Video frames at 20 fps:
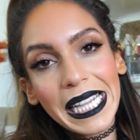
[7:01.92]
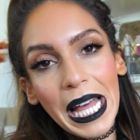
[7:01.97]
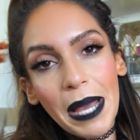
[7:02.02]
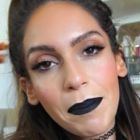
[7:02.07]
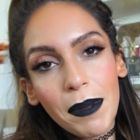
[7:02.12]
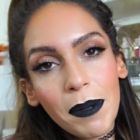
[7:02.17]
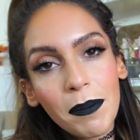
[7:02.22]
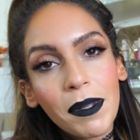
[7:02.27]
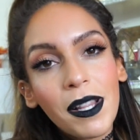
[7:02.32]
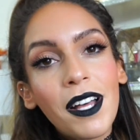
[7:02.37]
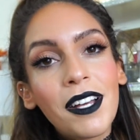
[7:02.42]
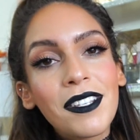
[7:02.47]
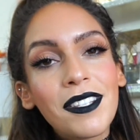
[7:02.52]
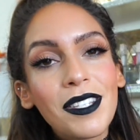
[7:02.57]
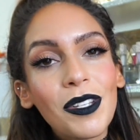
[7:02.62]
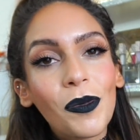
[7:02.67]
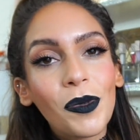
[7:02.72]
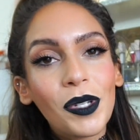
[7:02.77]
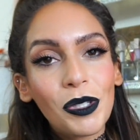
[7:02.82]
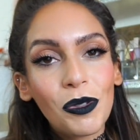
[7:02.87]
Glam Bag
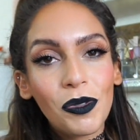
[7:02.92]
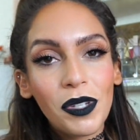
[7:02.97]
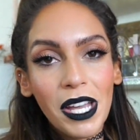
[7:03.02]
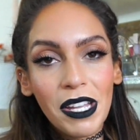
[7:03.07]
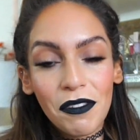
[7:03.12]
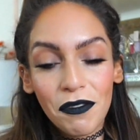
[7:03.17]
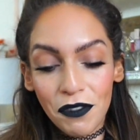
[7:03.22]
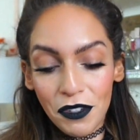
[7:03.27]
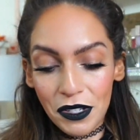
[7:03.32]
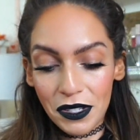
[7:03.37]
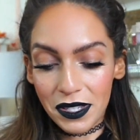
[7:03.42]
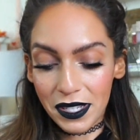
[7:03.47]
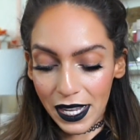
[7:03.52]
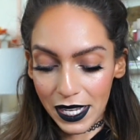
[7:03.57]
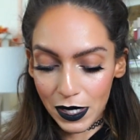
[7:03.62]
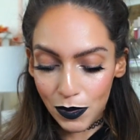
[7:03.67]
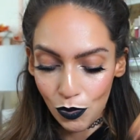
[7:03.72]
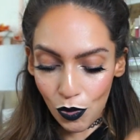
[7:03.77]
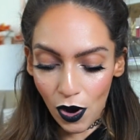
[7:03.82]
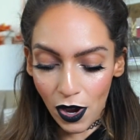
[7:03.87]
Plus we do get
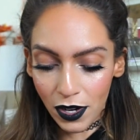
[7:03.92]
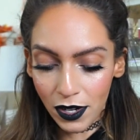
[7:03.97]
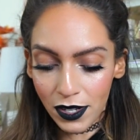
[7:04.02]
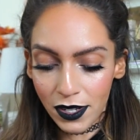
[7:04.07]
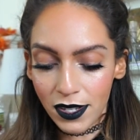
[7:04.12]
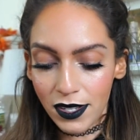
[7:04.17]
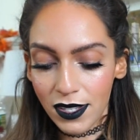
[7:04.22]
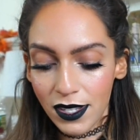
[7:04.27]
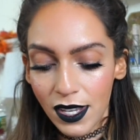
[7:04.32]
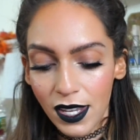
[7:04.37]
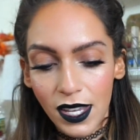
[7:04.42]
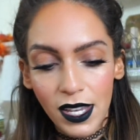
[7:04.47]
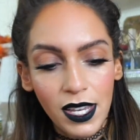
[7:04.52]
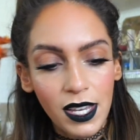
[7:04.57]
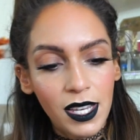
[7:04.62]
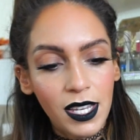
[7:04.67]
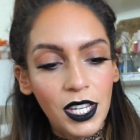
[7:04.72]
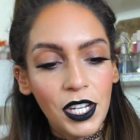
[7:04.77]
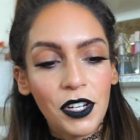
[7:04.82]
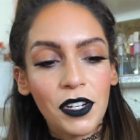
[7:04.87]
full-size products
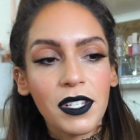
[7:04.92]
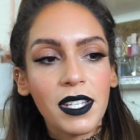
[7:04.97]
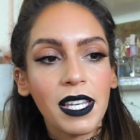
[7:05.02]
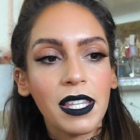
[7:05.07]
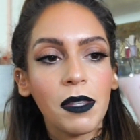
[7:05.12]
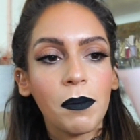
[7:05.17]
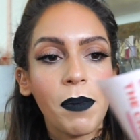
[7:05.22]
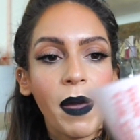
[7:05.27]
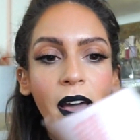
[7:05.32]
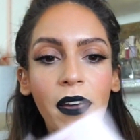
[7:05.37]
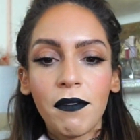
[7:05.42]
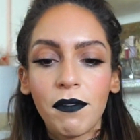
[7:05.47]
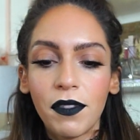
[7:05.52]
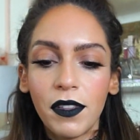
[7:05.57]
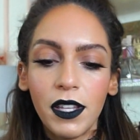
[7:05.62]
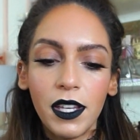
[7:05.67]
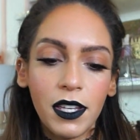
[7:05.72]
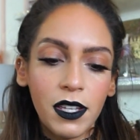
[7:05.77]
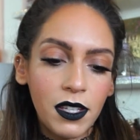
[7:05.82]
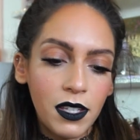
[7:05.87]
here's like a
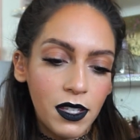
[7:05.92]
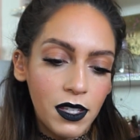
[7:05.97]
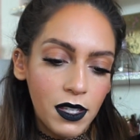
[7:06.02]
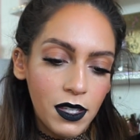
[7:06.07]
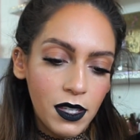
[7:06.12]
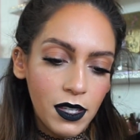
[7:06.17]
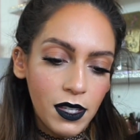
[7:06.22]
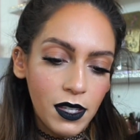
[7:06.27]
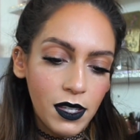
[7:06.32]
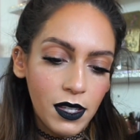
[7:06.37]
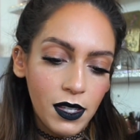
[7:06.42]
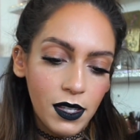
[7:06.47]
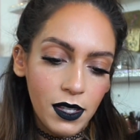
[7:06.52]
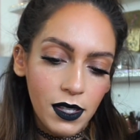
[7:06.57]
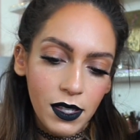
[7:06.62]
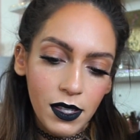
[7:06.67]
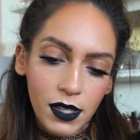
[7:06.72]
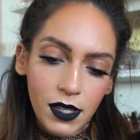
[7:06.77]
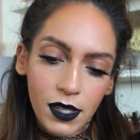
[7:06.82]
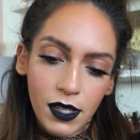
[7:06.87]
pamphlet
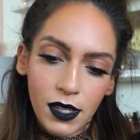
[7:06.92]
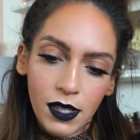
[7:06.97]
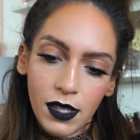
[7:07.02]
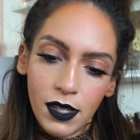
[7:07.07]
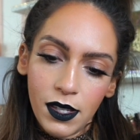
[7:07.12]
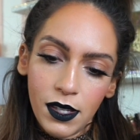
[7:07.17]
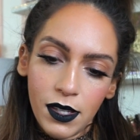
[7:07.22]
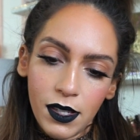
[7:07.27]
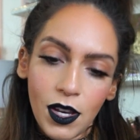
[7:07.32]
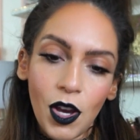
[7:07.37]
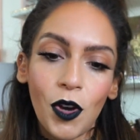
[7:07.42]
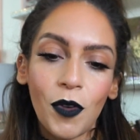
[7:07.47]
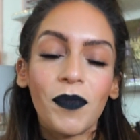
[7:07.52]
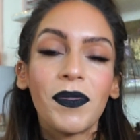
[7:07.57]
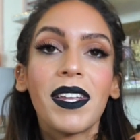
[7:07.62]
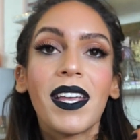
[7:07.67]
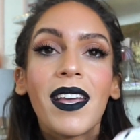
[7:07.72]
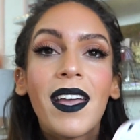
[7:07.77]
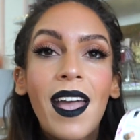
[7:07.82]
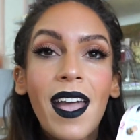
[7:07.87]
Oh,
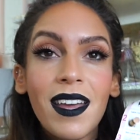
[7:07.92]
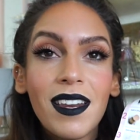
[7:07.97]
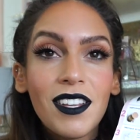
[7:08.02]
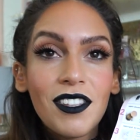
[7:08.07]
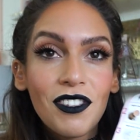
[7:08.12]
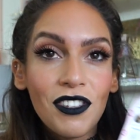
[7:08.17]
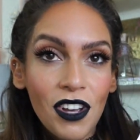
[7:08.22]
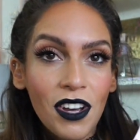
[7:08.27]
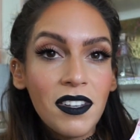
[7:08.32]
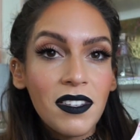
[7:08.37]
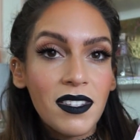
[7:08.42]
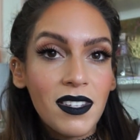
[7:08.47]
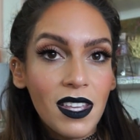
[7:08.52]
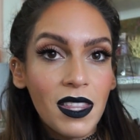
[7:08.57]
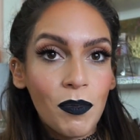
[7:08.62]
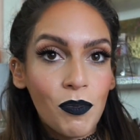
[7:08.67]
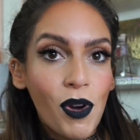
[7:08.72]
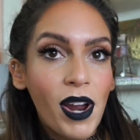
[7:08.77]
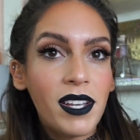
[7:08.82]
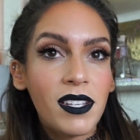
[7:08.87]
and it does say
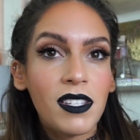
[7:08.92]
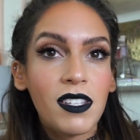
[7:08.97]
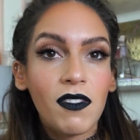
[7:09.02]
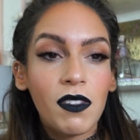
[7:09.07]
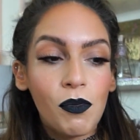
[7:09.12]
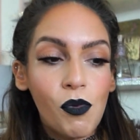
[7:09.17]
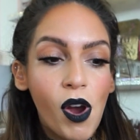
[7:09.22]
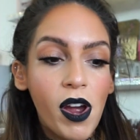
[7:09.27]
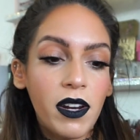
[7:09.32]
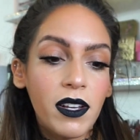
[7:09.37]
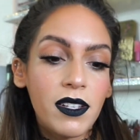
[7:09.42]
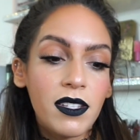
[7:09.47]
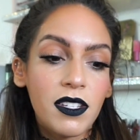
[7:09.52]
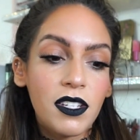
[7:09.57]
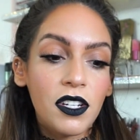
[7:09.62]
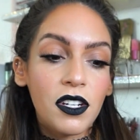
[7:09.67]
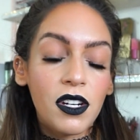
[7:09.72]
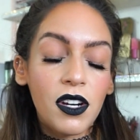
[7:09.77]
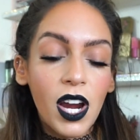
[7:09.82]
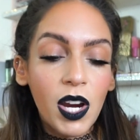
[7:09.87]
the prices of the products
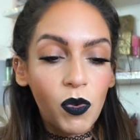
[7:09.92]
here.